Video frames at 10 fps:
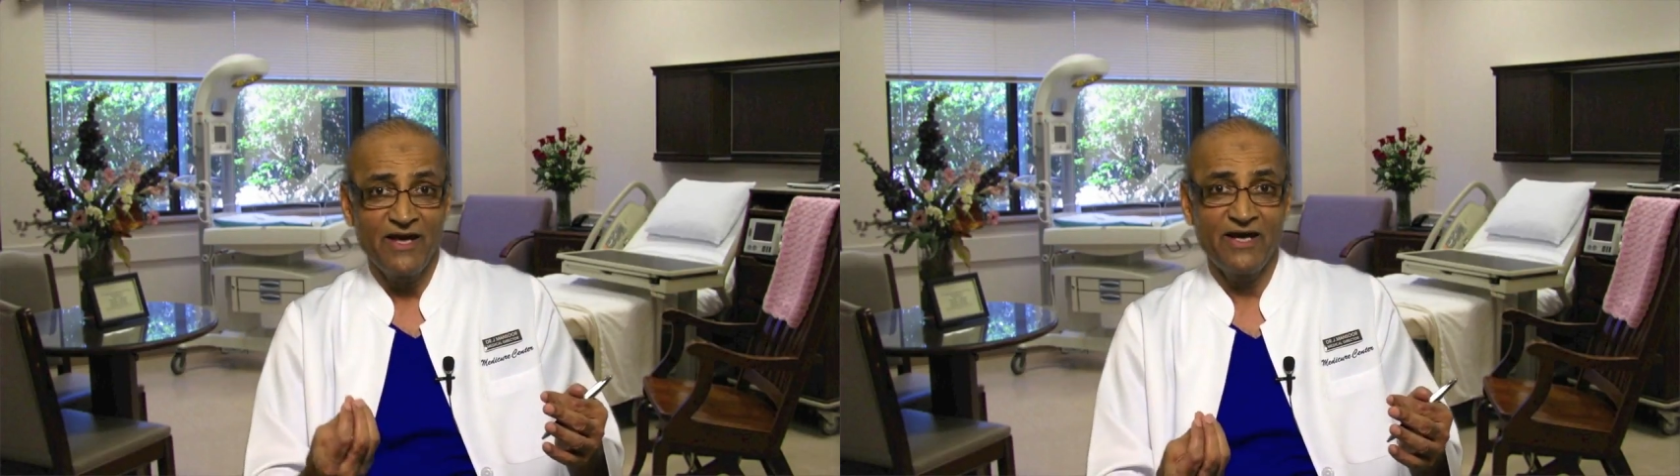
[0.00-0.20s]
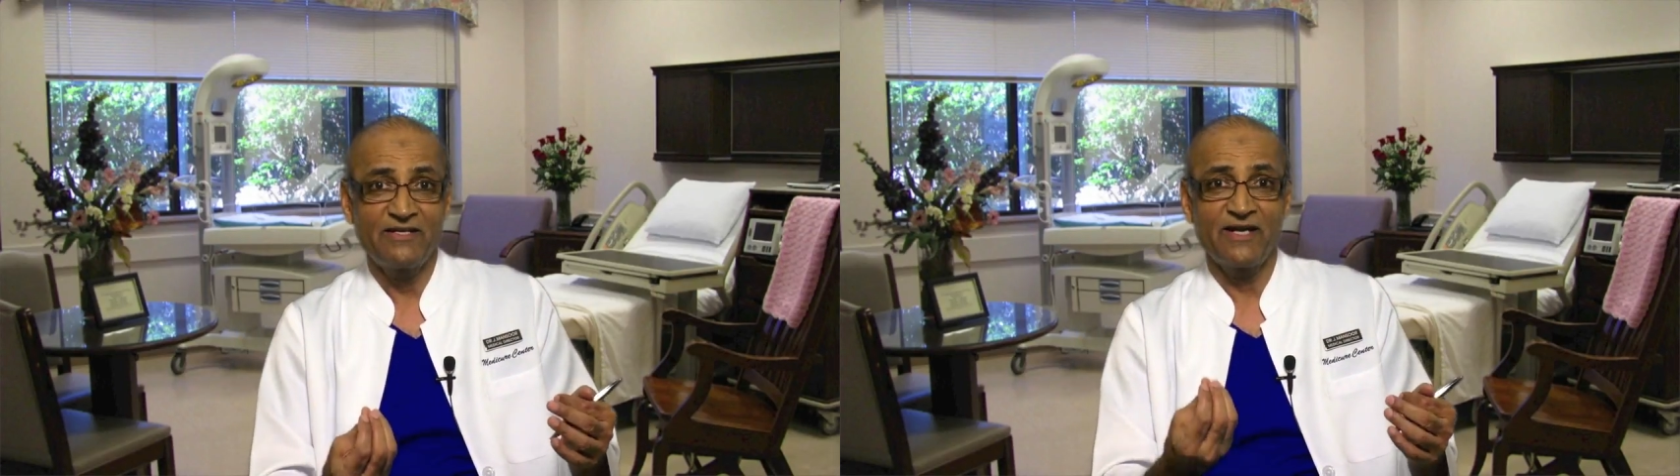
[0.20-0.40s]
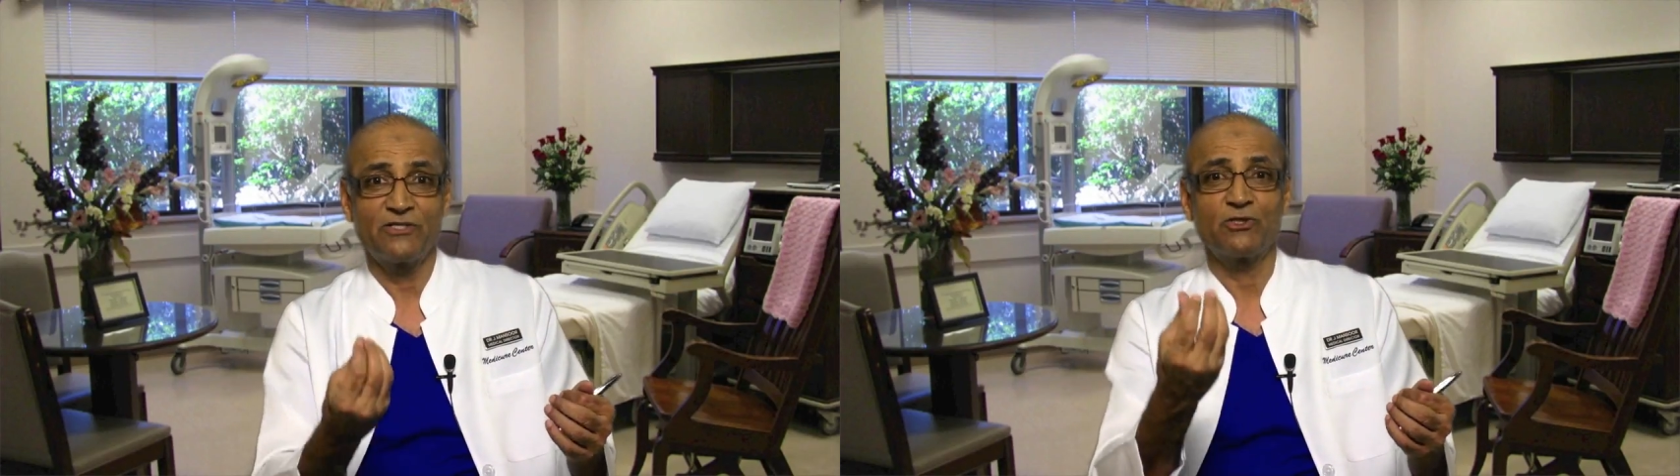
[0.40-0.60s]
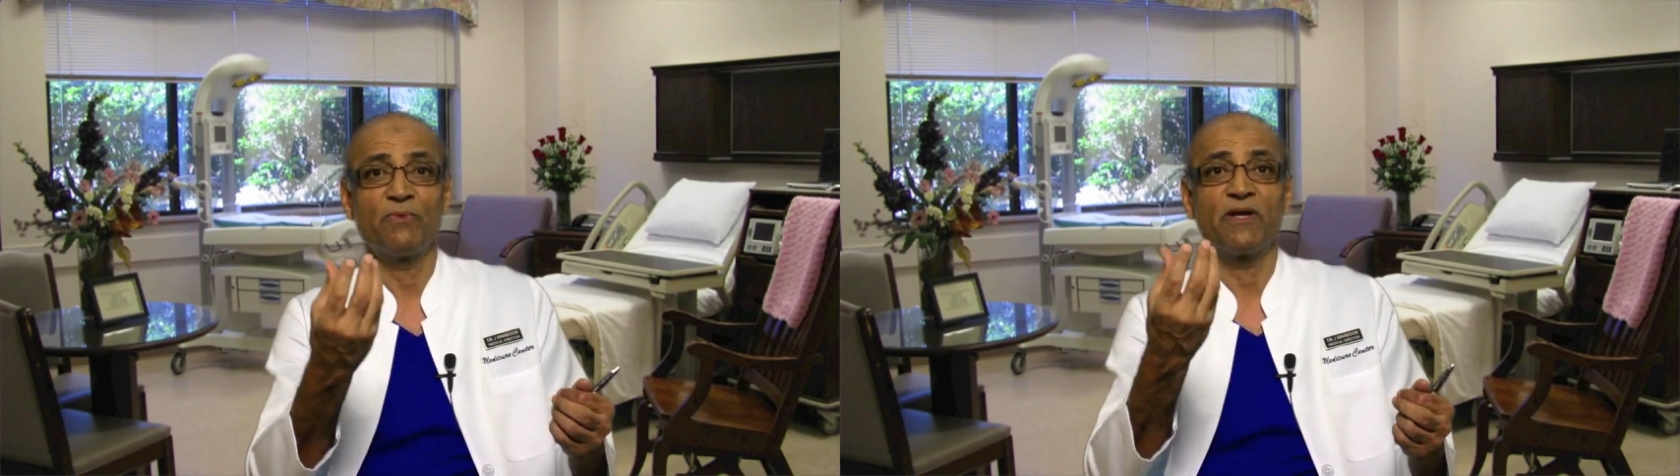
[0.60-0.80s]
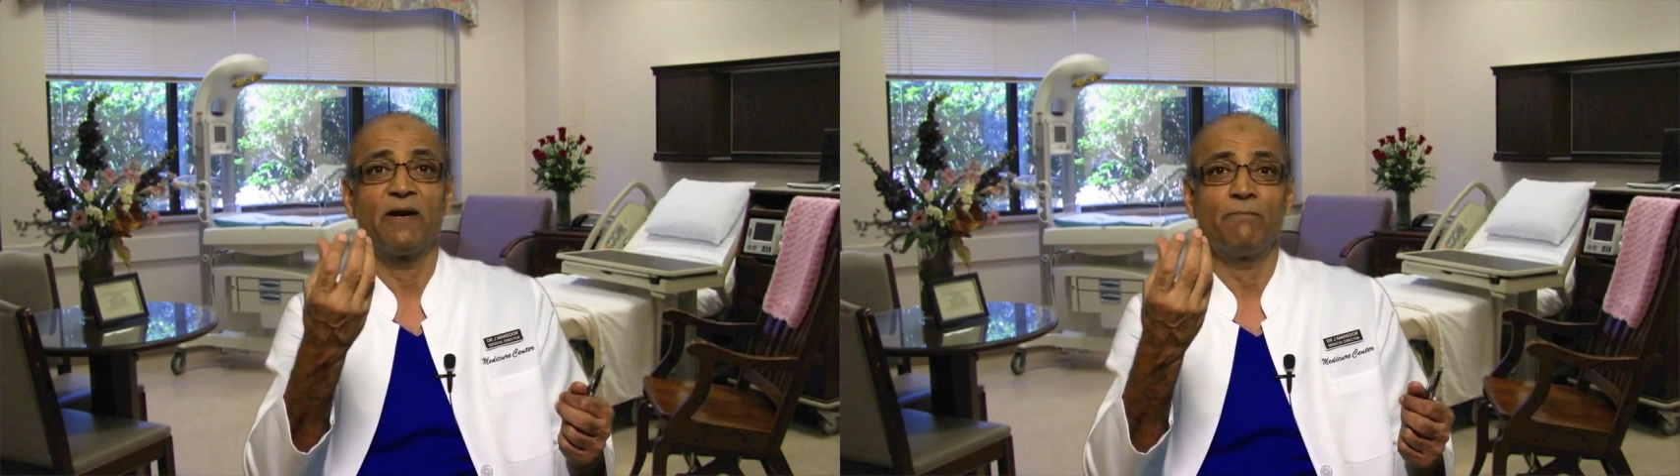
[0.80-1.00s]
it tends to
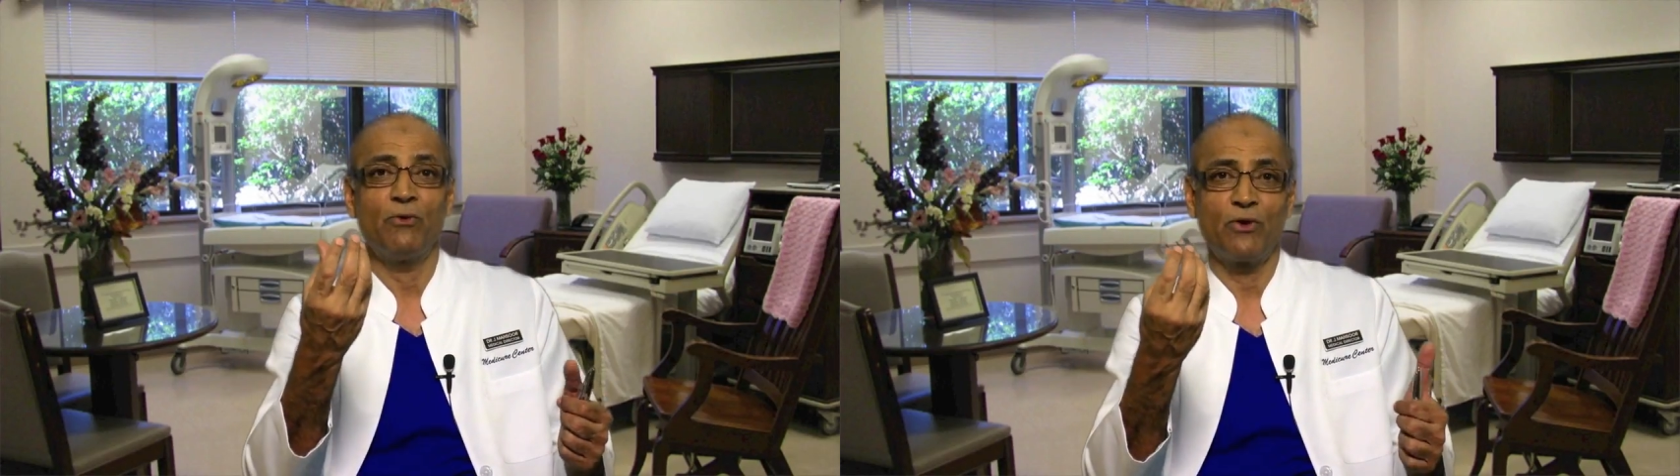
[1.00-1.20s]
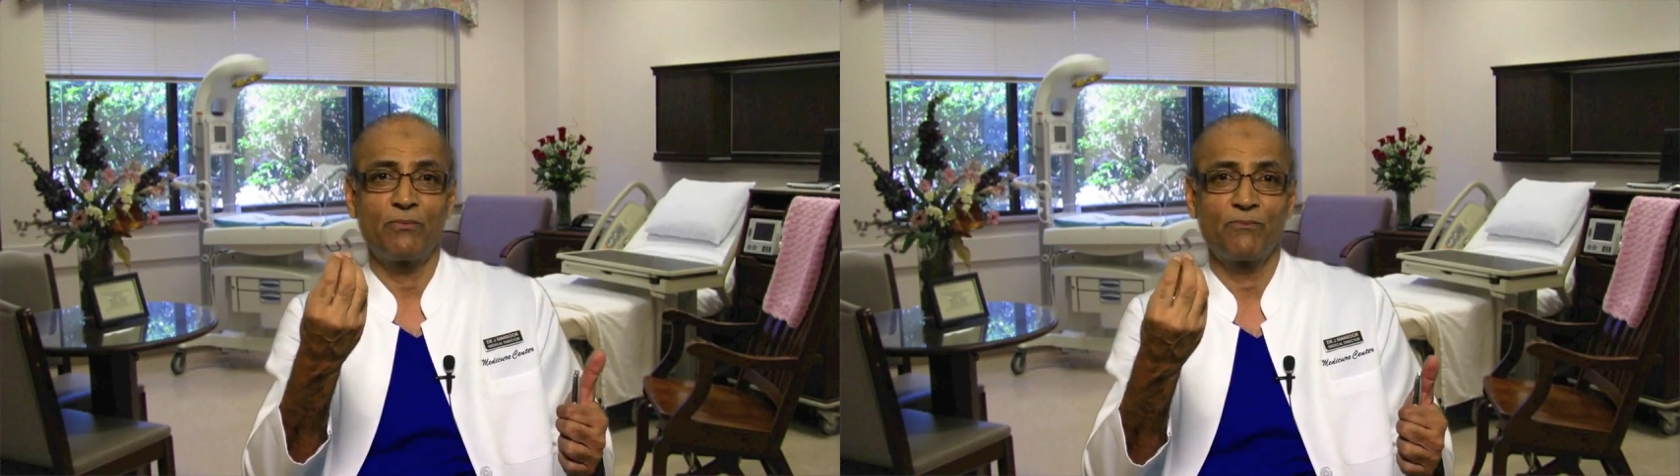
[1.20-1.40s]
become more.